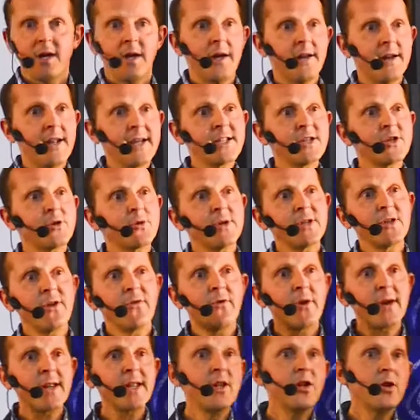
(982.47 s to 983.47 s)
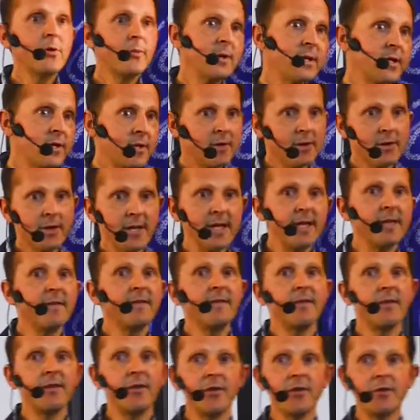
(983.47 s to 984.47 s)
An asteroid of one kilometer
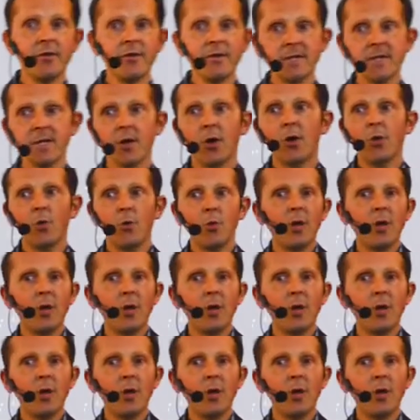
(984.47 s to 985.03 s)
hitting Earth